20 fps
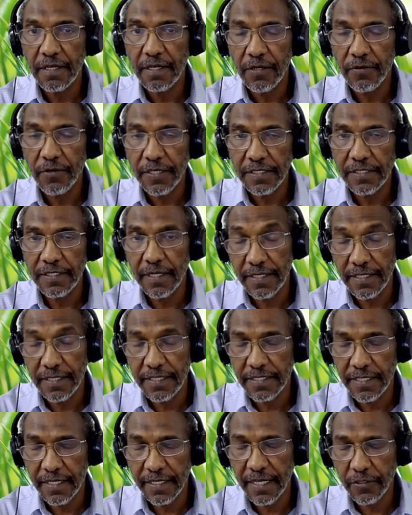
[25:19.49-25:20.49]
are, and
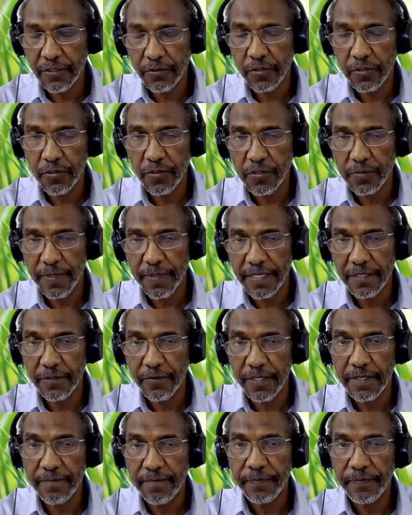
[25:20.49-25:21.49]
this is a graduate course, by the
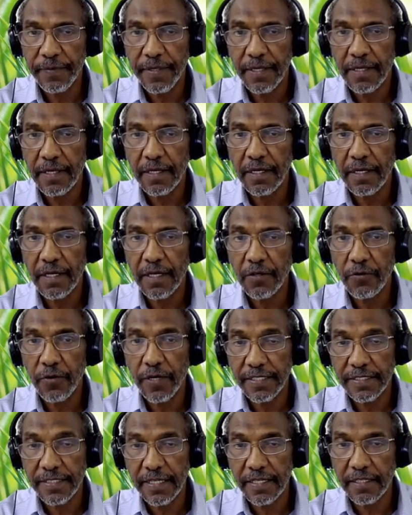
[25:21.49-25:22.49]
way, uh, who
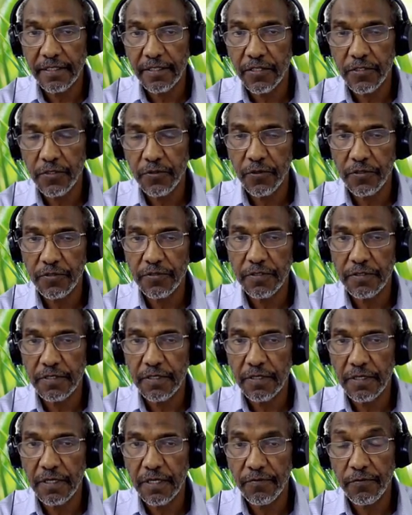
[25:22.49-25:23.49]
are taking this course
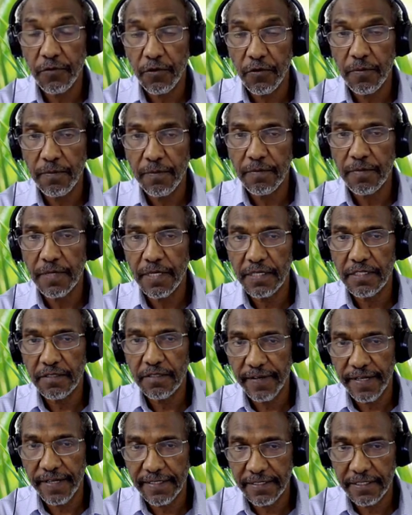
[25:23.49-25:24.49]
uh, from his
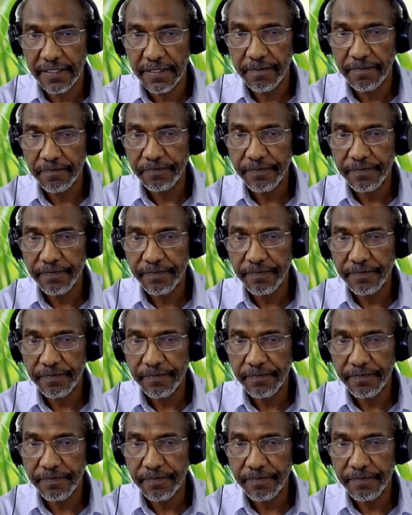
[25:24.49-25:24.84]
faculty.